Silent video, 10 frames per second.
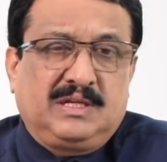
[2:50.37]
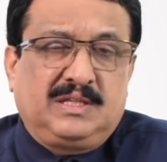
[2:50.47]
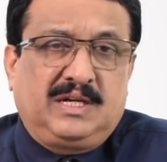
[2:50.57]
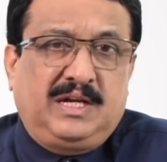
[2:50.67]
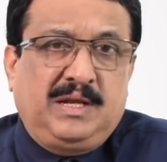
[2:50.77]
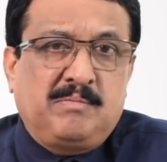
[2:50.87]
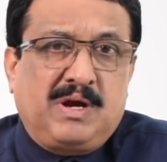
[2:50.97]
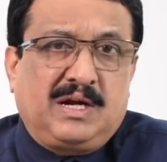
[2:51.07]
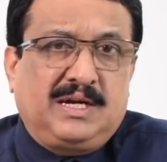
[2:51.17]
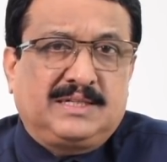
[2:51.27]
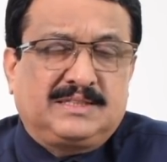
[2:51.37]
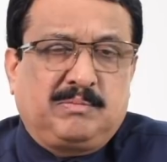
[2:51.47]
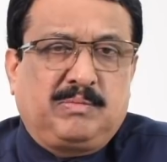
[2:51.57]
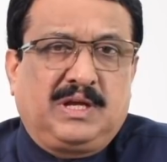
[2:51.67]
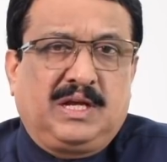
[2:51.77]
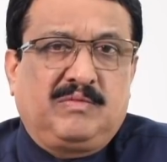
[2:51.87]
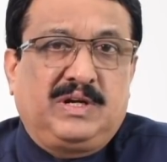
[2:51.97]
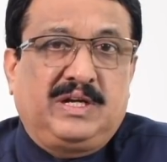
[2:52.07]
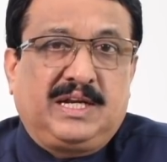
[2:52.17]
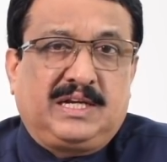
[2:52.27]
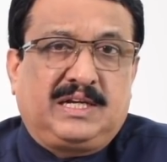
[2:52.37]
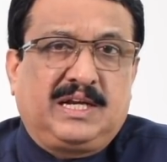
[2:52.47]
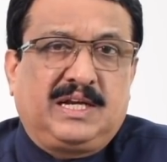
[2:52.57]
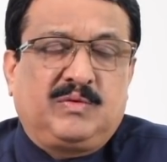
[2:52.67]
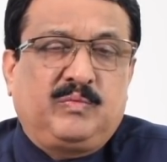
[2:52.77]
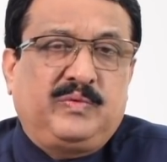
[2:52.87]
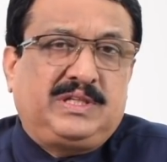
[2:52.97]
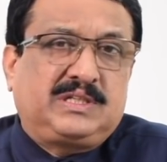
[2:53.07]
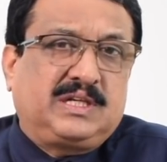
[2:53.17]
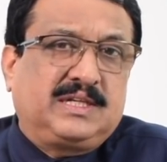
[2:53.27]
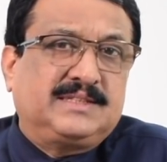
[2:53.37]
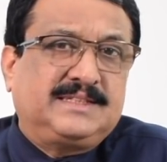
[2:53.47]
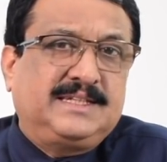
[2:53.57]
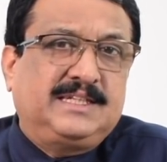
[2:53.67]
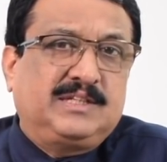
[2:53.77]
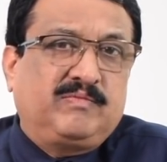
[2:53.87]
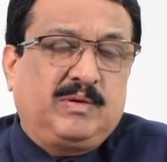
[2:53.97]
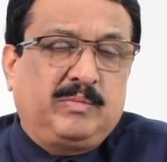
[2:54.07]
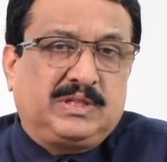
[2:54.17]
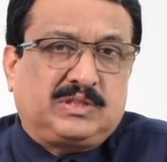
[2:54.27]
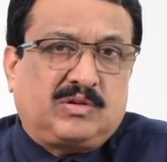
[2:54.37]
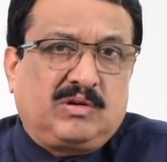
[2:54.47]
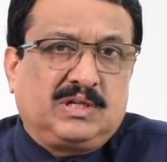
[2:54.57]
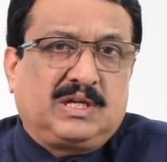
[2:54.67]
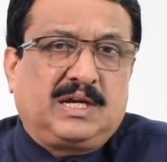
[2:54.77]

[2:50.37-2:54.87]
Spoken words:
the demand and supply will dictate which currency will be stronger